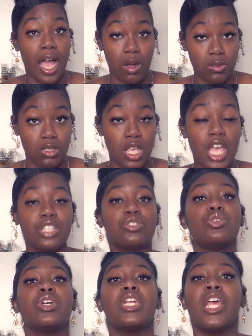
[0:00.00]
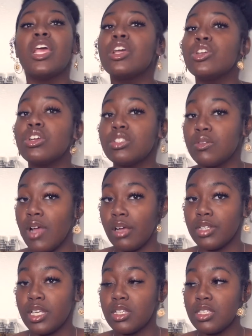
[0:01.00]
out so you can hear your
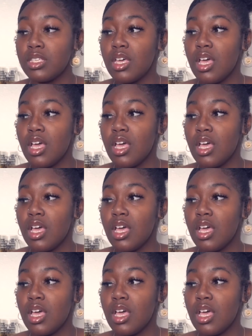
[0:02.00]
surroundings.